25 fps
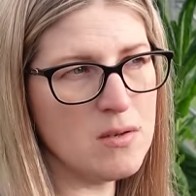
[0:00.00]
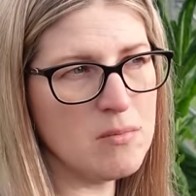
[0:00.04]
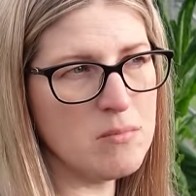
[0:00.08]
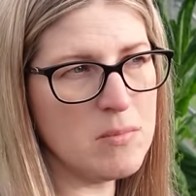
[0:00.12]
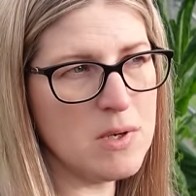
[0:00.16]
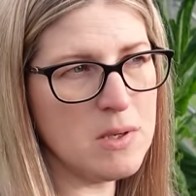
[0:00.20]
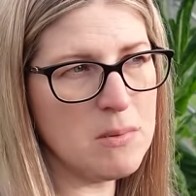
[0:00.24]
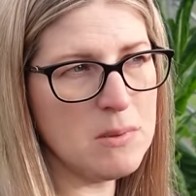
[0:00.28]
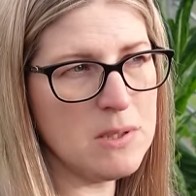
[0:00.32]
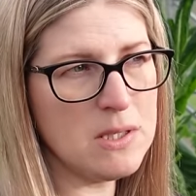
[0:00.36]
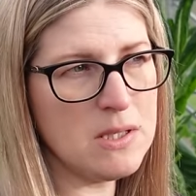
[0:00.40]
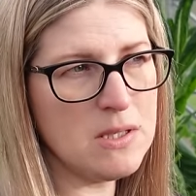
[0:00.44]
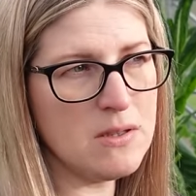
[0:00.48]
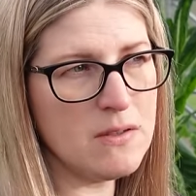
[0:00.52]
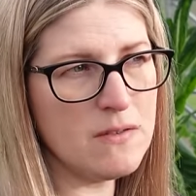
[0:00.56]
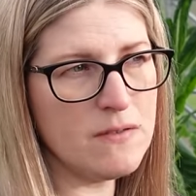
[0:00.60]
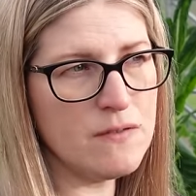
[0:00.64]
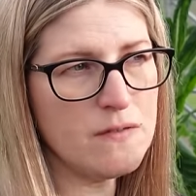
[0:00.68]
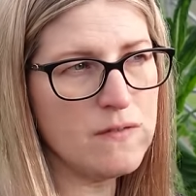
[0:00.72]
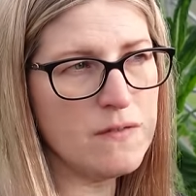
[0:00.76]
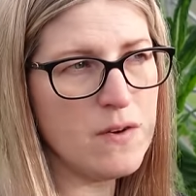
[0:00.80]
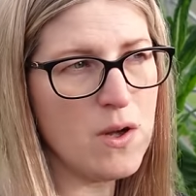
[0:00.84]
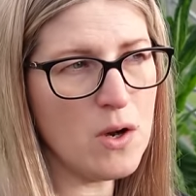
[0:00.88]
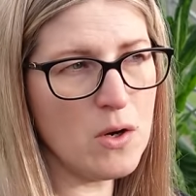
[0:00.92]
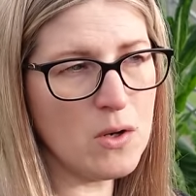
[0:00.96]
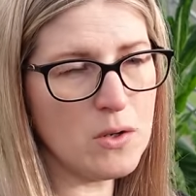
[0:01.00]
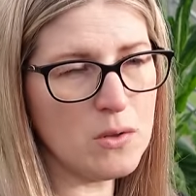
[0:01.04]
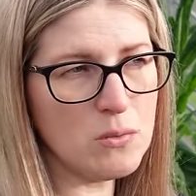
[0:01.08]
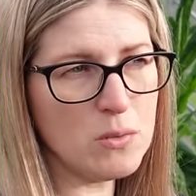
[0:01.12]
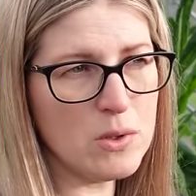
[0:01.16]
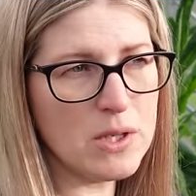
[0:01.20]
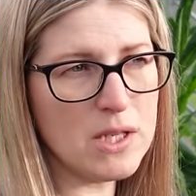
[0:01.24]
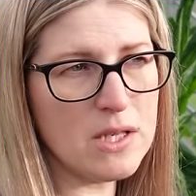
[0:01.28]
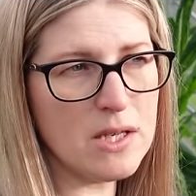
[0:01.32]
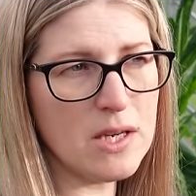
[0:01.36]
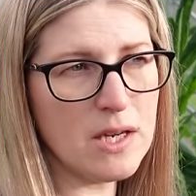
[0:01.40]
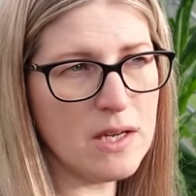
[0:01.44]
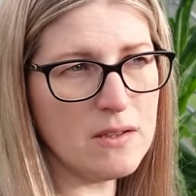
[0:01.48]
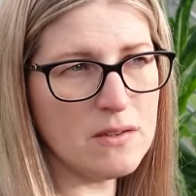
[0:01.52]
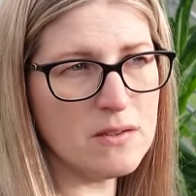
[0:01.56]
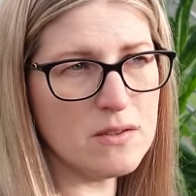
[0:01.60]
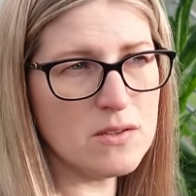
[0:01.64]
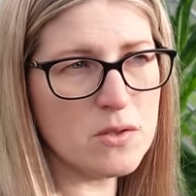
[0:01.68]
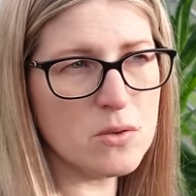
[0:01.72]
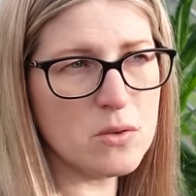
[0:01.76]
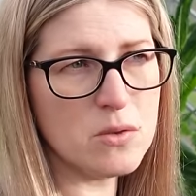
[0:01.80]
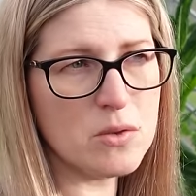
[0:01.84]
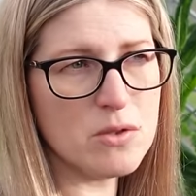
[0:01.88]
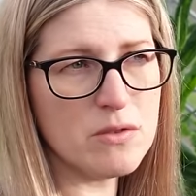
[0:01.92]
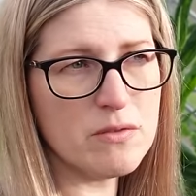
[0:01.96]
maybe the following weekend
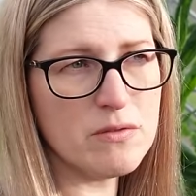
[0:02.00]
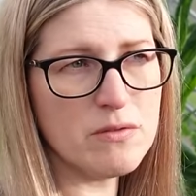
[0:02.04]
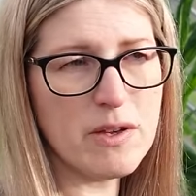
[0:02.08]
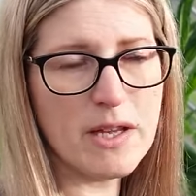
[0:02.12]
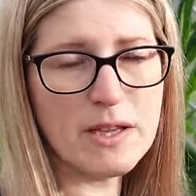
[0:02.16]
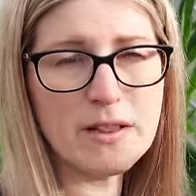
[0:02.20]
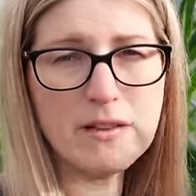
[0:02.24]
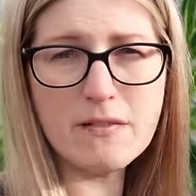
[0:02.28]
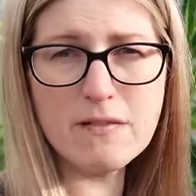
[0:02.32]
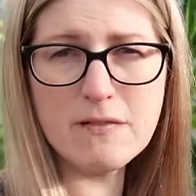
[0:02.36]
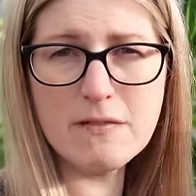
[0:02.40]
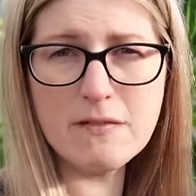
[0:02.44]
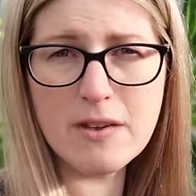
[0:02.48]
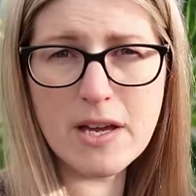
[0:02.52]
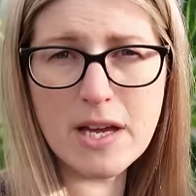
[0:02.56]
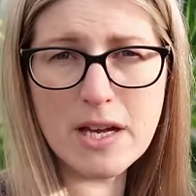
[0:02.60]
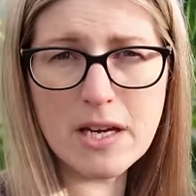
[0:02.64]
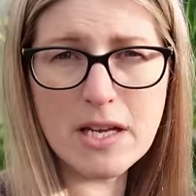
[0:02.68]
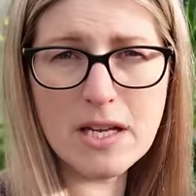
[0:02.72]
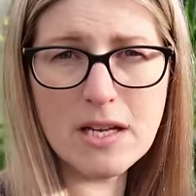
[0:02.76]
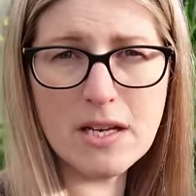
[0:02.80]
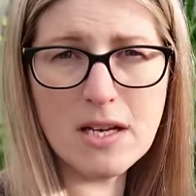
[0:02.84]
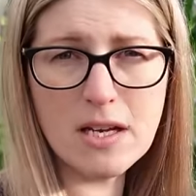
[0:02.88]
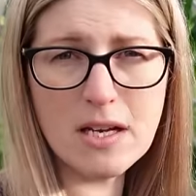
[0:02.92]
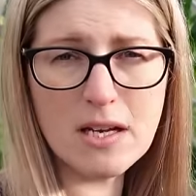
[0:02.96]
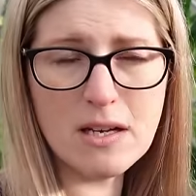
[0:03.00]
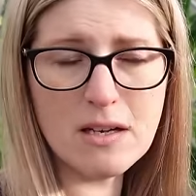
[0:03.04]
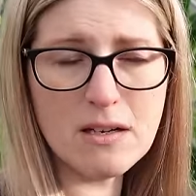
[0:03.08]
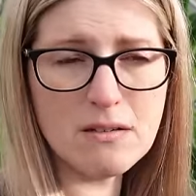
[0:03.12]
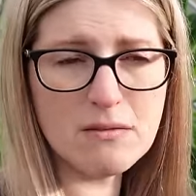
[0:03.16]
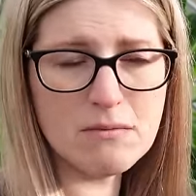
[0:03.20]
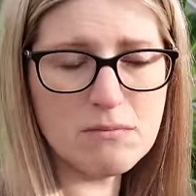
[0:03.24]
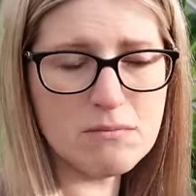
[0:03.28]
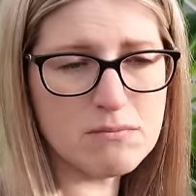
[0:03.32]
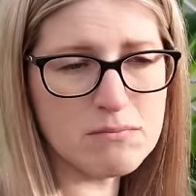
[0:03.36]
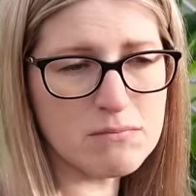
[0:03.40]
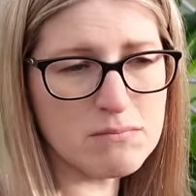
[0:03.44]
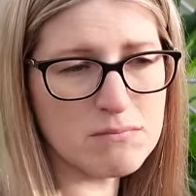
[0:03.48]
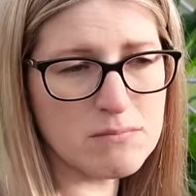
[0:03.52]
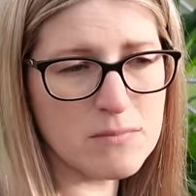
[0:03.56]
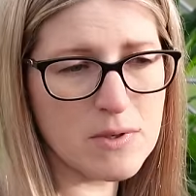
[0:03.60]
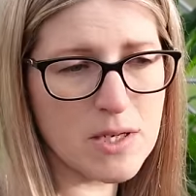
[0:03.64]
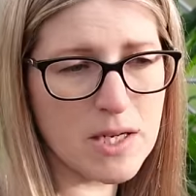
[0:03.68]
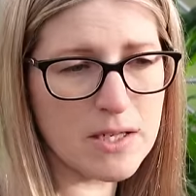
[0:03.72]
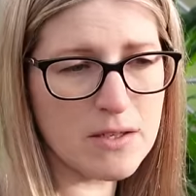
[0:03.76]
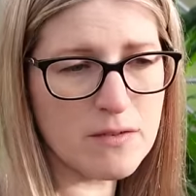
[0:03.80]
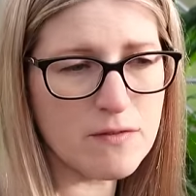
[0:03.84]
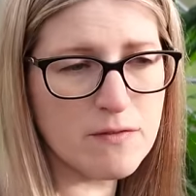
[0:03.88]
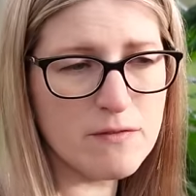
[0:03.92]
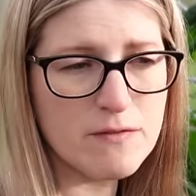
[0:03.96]
or at the very
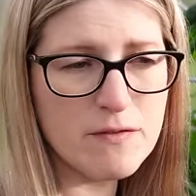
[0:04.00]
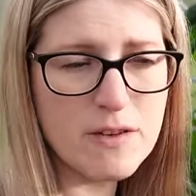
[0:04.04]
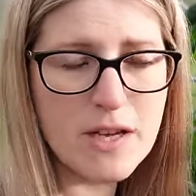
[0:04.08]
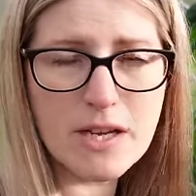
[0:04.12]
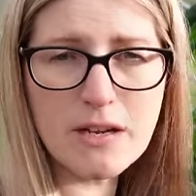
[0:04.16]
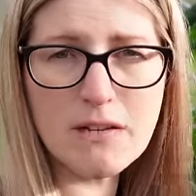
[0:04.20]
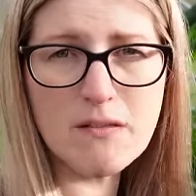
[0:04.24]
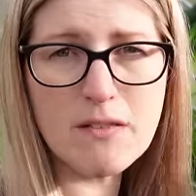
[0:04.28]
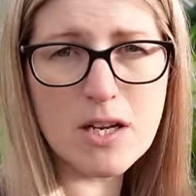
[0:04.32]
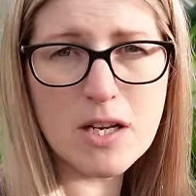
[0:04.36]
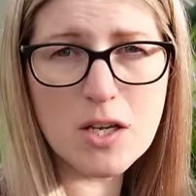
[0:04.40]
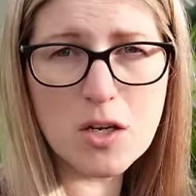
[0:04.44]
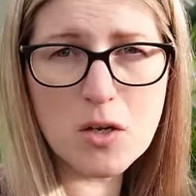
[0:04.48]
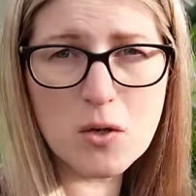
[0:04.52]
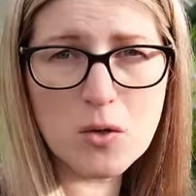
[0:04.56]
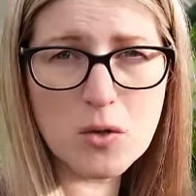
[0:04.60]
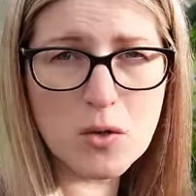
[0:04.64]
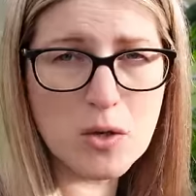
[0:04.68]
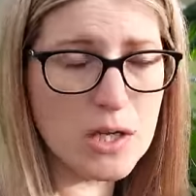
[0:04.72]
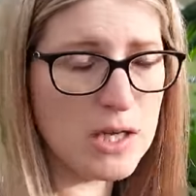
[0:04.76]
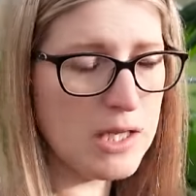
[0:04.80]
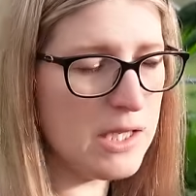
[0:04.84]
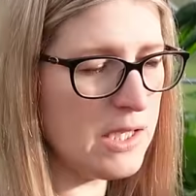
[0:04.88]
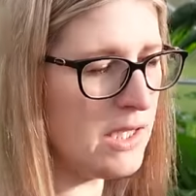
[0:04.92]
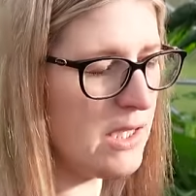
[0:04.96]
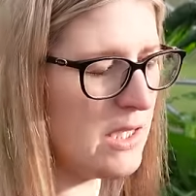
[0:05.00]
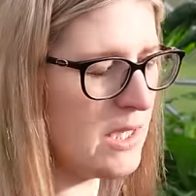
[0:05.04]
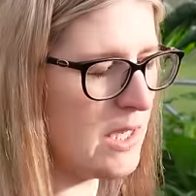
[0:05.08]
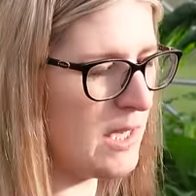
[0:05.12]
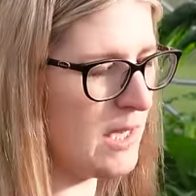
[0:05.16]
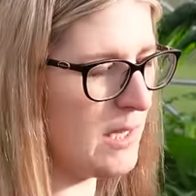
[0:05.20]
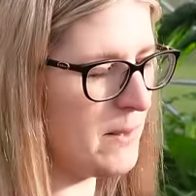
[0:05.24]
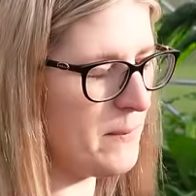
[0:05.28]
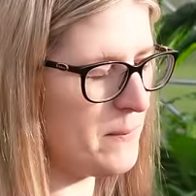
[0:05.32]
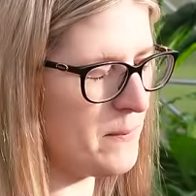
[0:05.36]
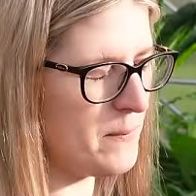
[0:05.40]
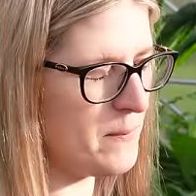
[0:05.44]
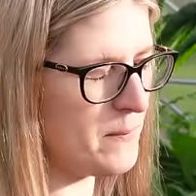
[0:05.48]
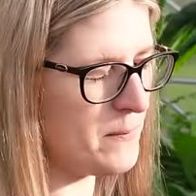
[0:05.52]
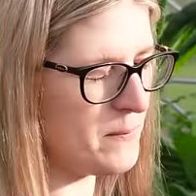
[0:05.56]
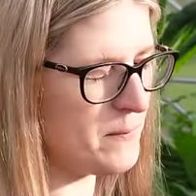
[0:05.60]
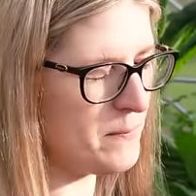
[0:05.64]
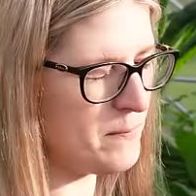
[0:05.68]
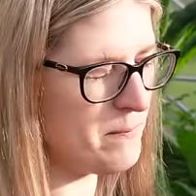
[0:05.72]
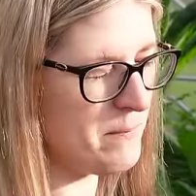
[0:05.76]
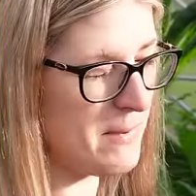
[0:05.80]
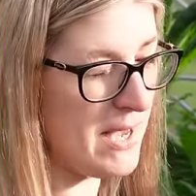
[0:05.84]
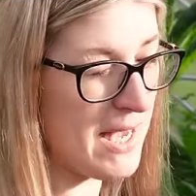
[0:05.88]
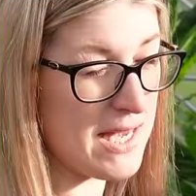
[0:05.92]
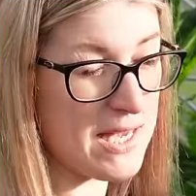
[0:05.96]
like very very early
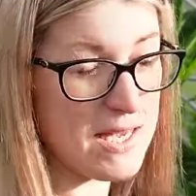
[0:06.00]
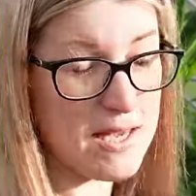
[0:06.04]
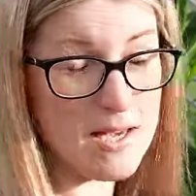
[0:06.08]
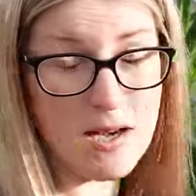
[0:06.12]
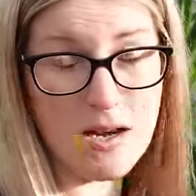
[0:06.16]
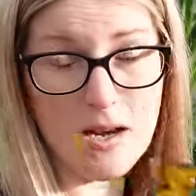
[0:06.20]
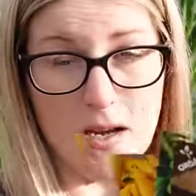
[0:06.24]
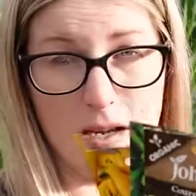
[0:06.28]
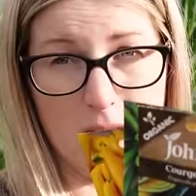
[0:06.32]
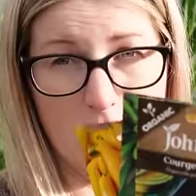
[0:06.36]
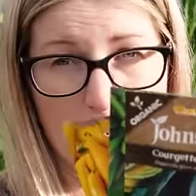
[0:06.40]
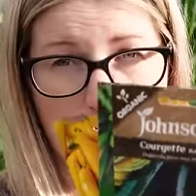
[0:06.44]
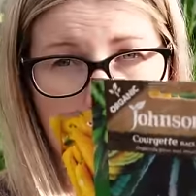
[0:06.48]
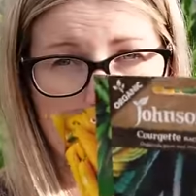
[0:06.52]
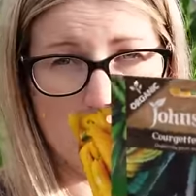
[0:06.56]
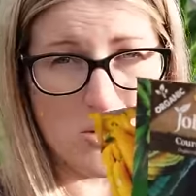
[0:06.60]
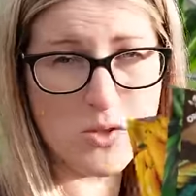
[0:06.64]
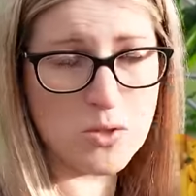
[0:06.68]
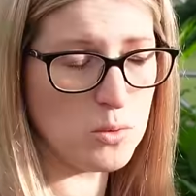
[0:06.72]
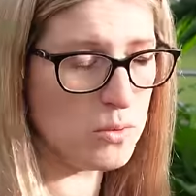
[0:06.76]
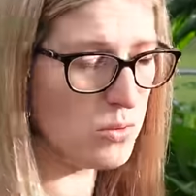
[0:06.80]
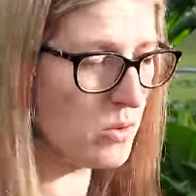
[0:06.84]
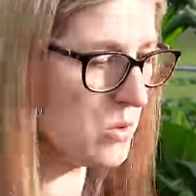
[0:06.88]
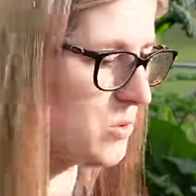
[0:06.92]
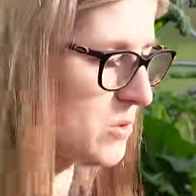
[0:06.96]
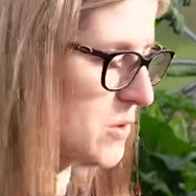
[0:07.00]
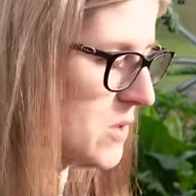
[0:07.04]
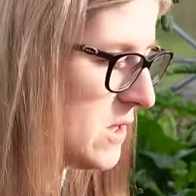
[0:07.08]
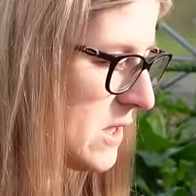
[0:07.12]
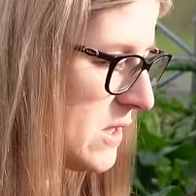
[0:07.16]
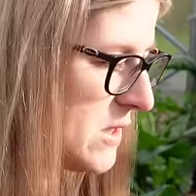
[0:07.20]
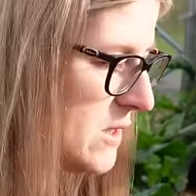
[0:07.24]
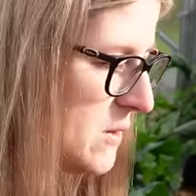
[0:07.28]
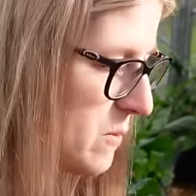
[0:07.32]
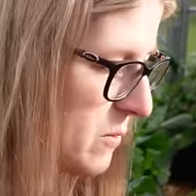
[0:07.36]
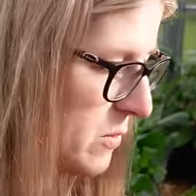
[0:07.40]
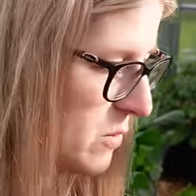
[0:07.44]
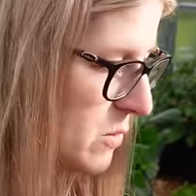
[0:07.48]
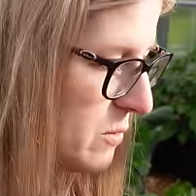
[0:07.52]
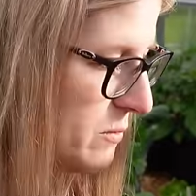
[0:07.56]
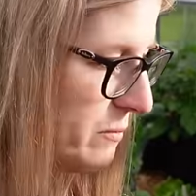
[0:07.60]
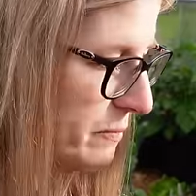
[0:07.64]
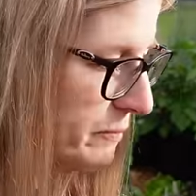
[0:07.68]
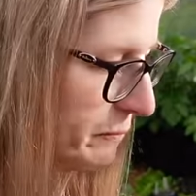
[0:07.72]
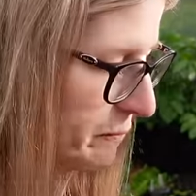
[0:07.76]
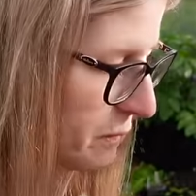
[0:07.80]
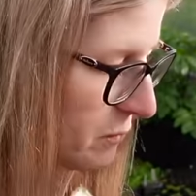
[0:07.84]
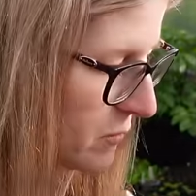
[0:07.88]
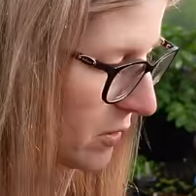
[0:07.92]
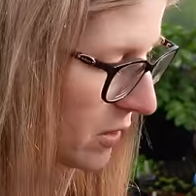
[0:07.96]
um, May I'll sow those seeds but
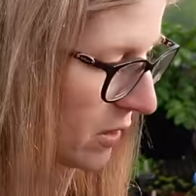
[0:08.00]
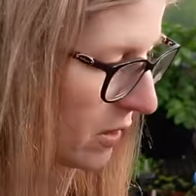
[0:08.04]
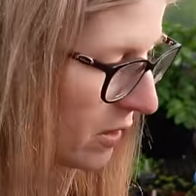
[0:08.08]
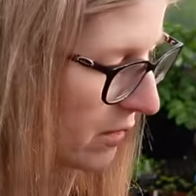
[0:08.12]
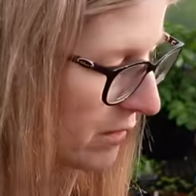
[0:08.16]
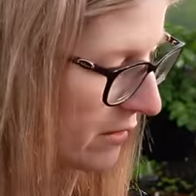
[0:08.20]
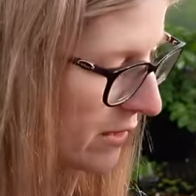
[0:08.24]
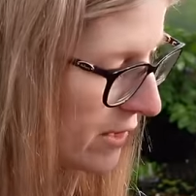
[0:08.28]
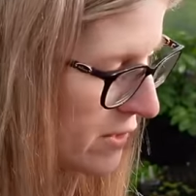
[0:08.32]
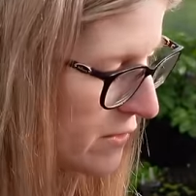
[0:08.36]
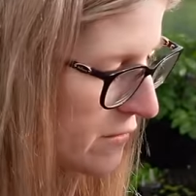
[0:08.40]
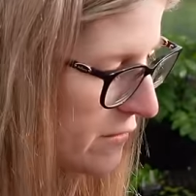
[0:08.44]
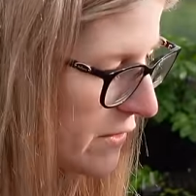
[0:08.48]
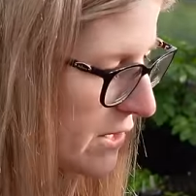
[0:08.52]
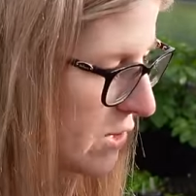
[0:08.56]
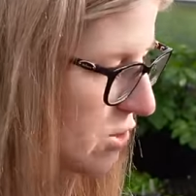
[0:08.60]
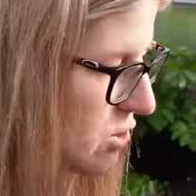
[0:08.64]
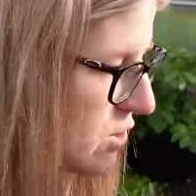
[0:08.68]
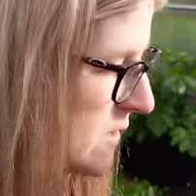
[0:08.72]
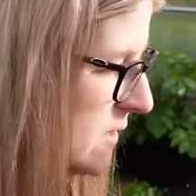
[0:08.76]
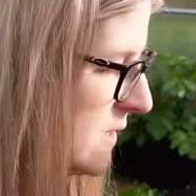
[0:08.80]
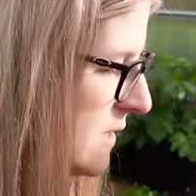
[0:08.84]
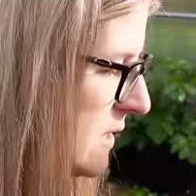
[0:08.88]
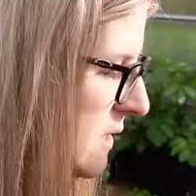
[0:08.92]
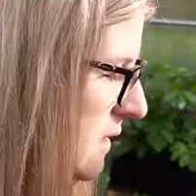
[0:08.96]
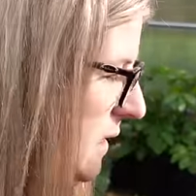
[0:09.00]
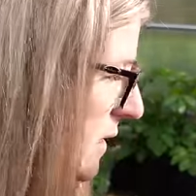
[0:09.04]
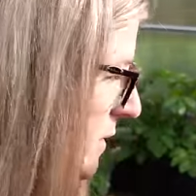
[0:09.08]
there's fresh seed